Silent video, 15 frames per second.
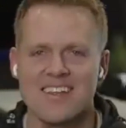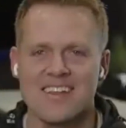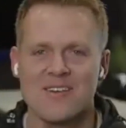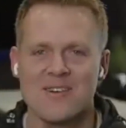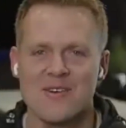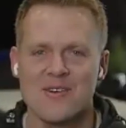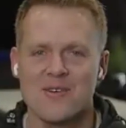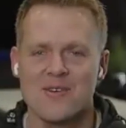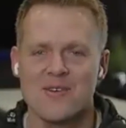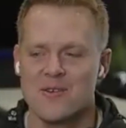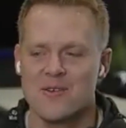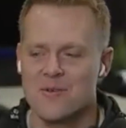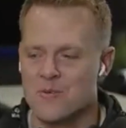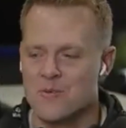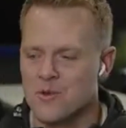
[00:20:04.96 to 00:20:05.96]

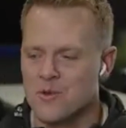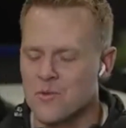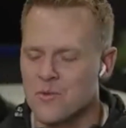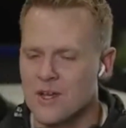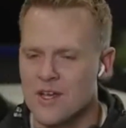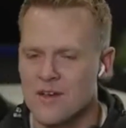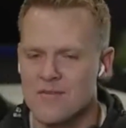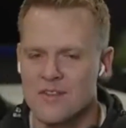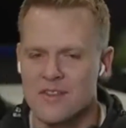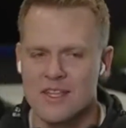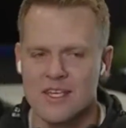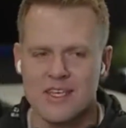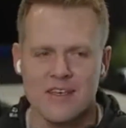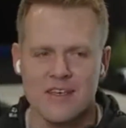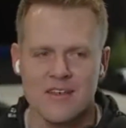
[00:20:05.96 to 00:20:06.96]
Your way of
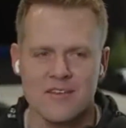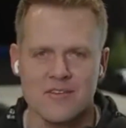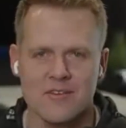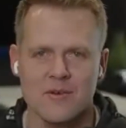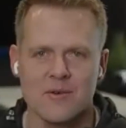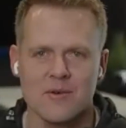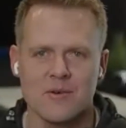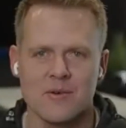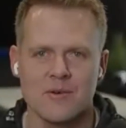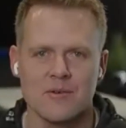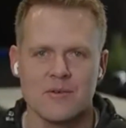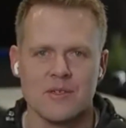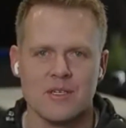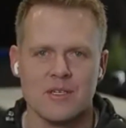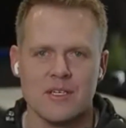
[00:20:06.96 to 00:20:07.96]
thinking is so
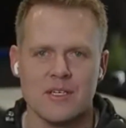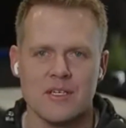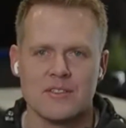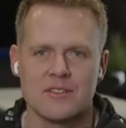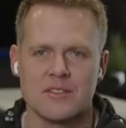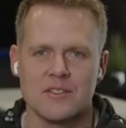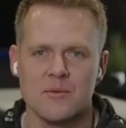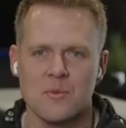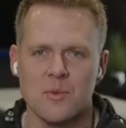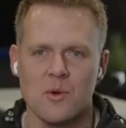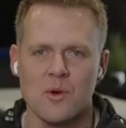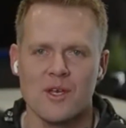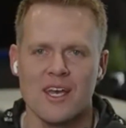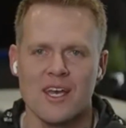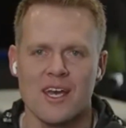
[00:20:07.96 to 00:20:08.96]

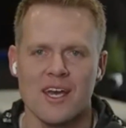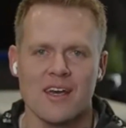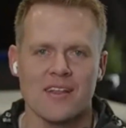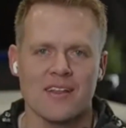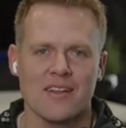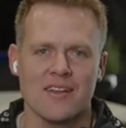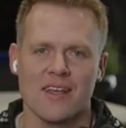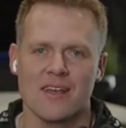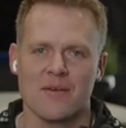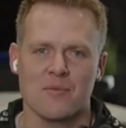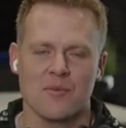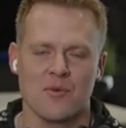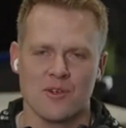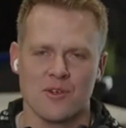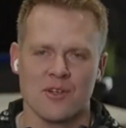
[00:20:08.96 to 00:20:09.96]
simple yet like
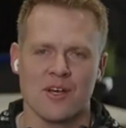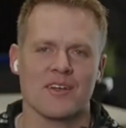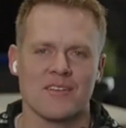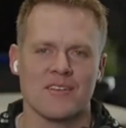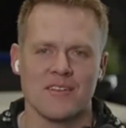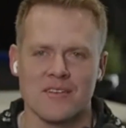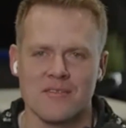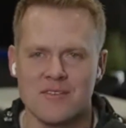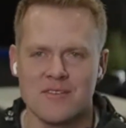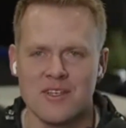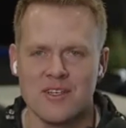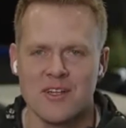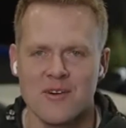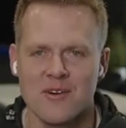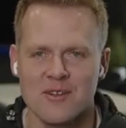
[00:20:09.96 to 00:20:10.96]
productive,
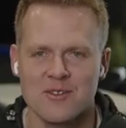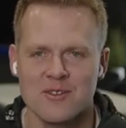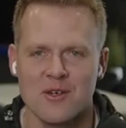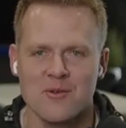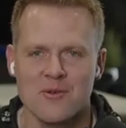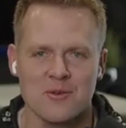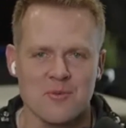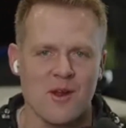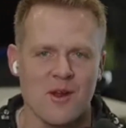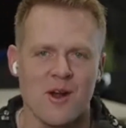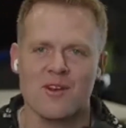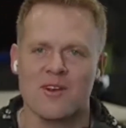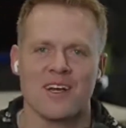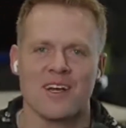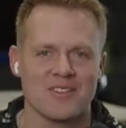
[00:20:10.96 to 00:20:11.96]
you know. There's always
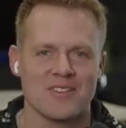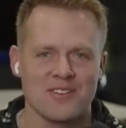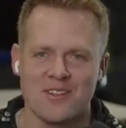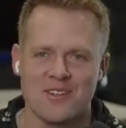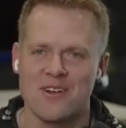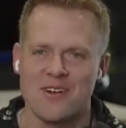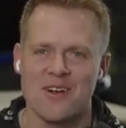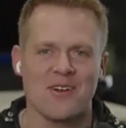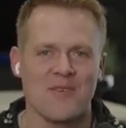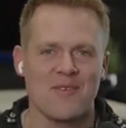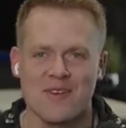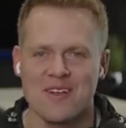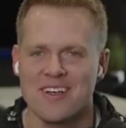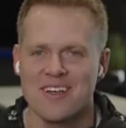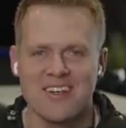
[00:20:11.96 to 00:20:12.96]
progress around
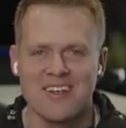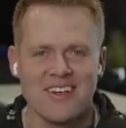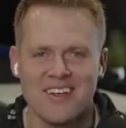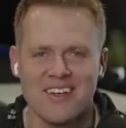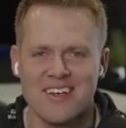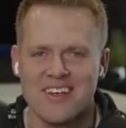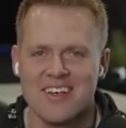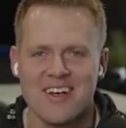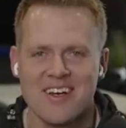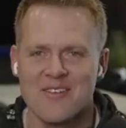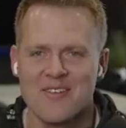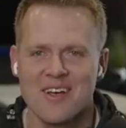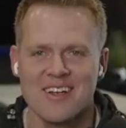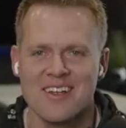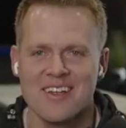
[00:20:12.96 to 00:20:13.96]
every
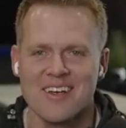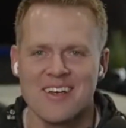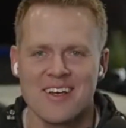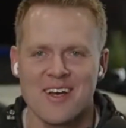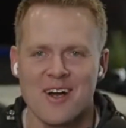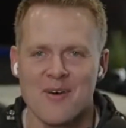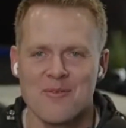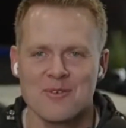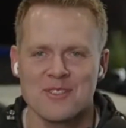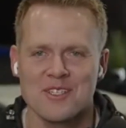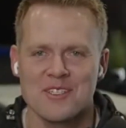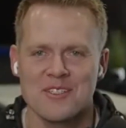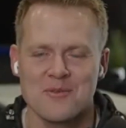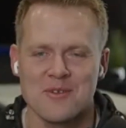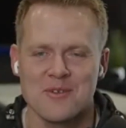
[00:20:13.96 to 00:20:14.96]
idea and
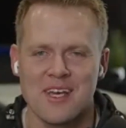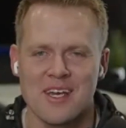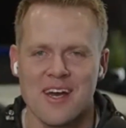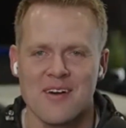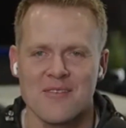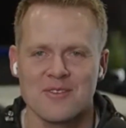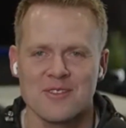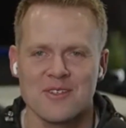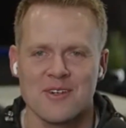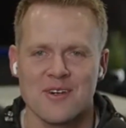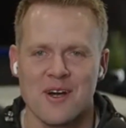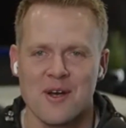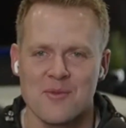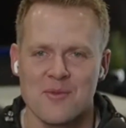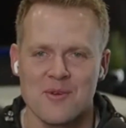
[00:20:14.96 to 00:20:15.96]
conversation that we have. So
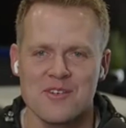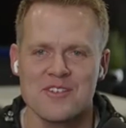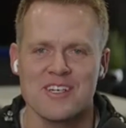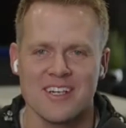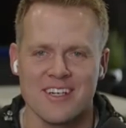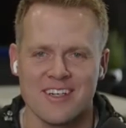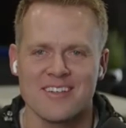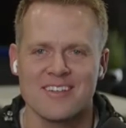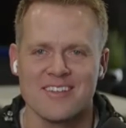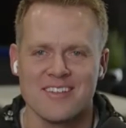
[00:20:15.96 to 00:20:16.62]
I appreciate it.